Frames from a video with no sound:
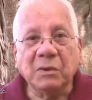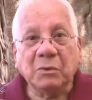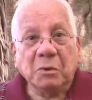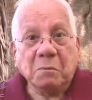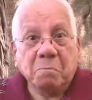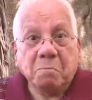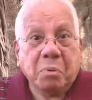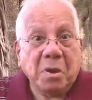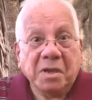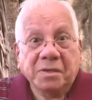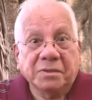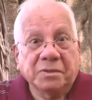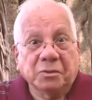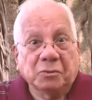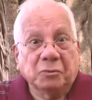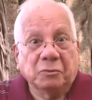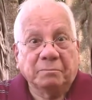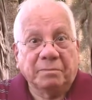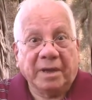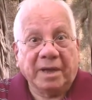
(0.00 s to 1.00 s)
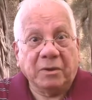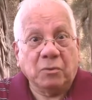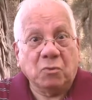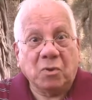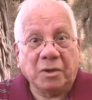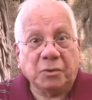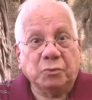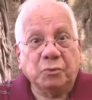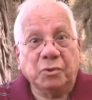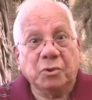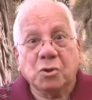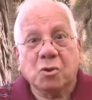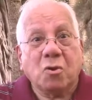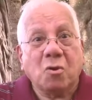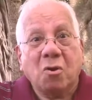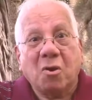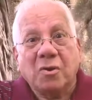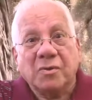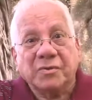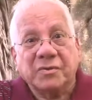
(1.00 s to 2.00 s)
They were puzzled by what would
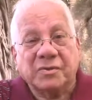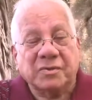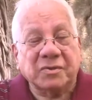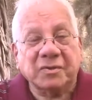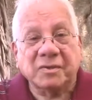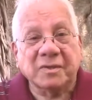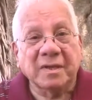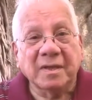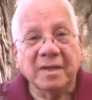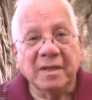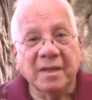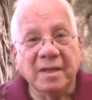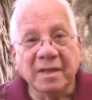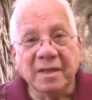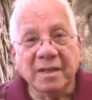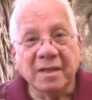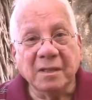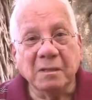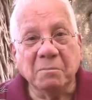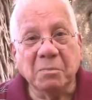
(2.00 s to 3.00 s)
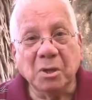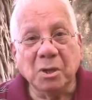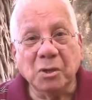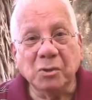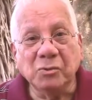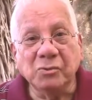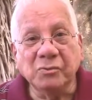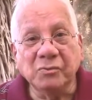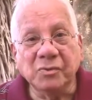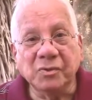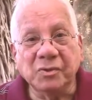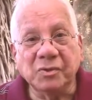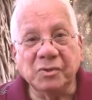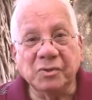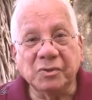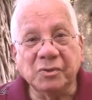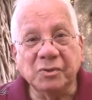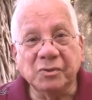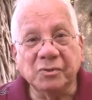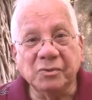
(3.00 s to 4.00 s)
cause the
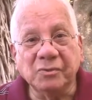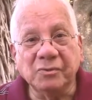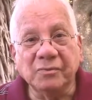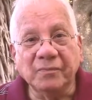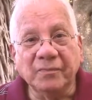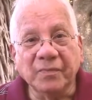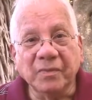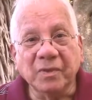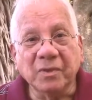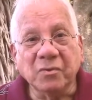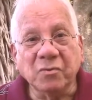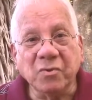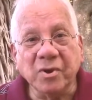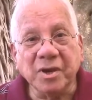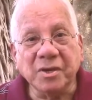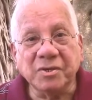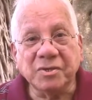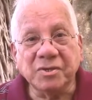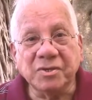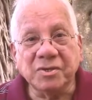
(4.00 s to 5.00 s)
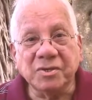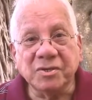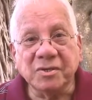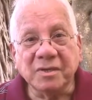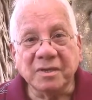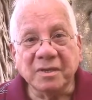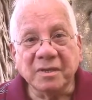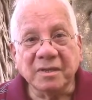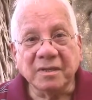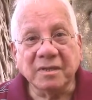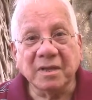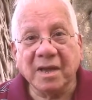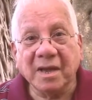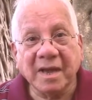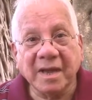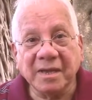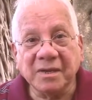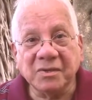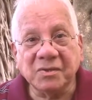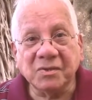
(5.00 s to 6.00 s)
balloons to reach the
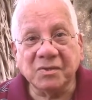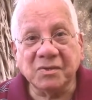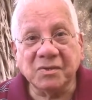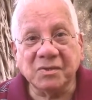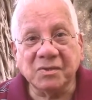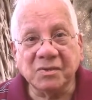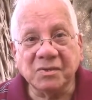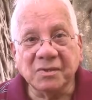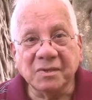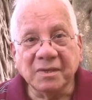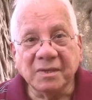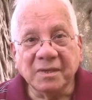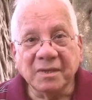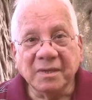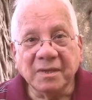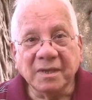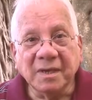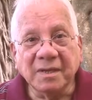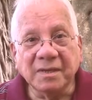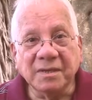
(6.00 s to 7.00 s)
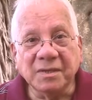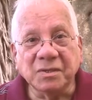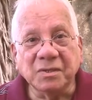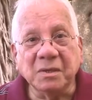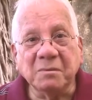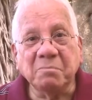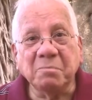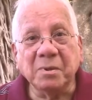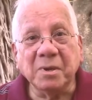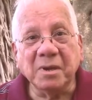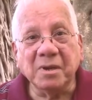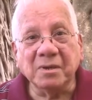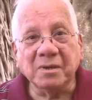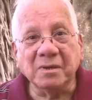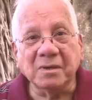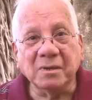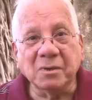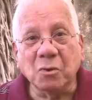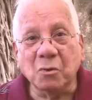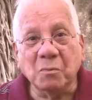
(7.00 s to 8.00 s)
heights and
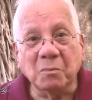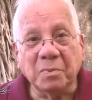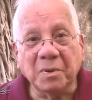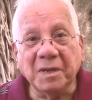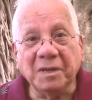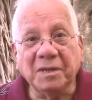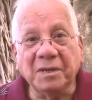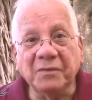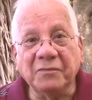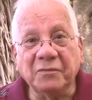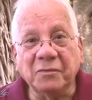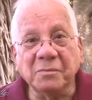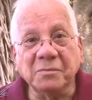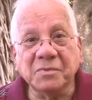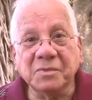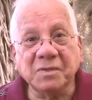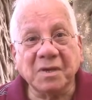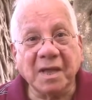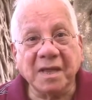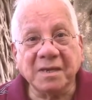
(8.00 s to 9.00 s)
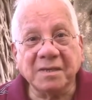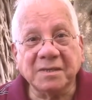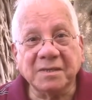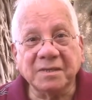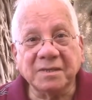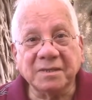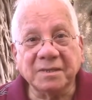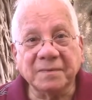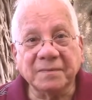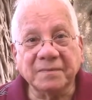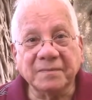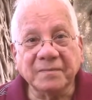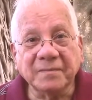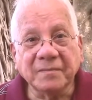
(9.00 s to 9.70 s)
disappear completely from sight.